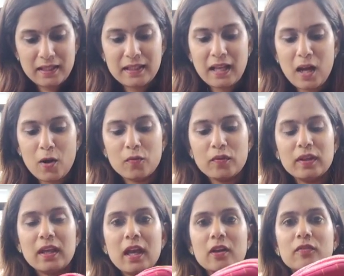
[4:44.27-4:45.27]
Now
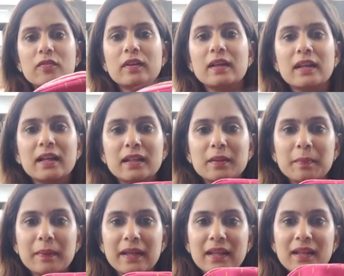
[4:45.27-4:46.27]
we have ikat
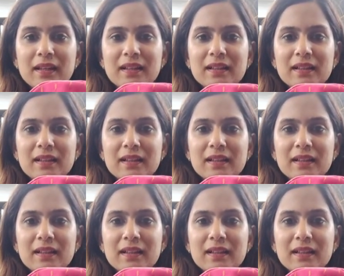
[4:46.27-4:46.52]
pink.